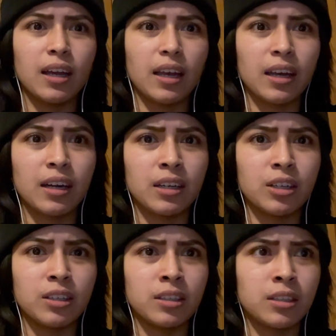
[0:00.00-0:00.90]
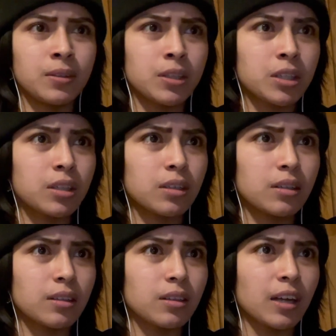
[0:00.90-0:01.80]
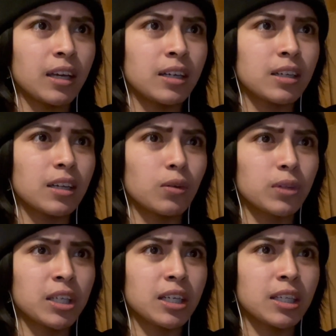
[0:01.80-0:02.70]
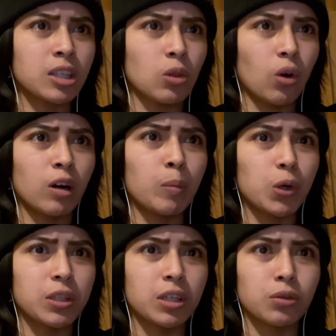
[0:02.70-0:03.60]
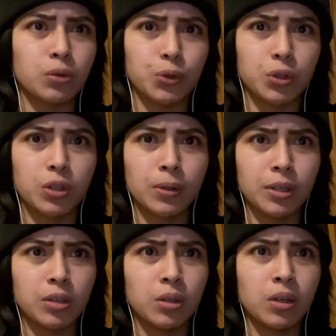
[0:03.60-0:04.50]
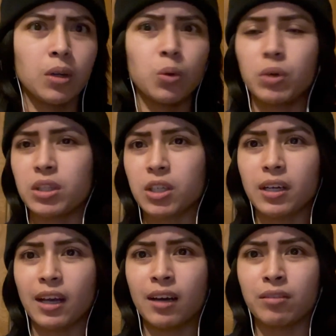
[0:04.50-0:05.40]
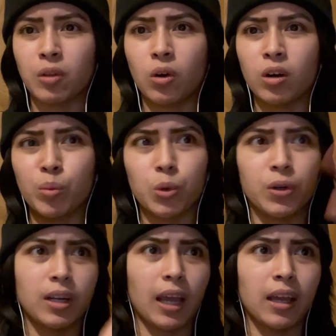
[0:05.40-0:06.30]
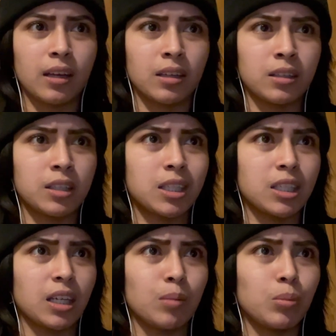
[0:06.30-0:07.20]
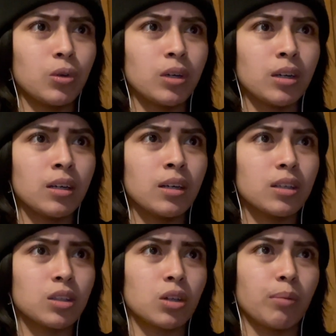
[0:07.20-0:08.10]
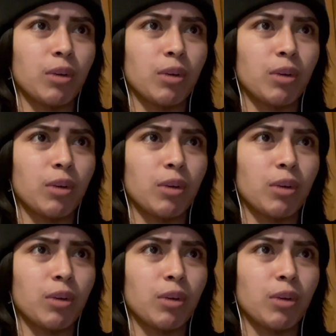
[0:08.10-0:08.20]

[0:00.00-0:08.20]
And like, it only says longboards and cruisers, which I already have a longboard and skateboard, so I'm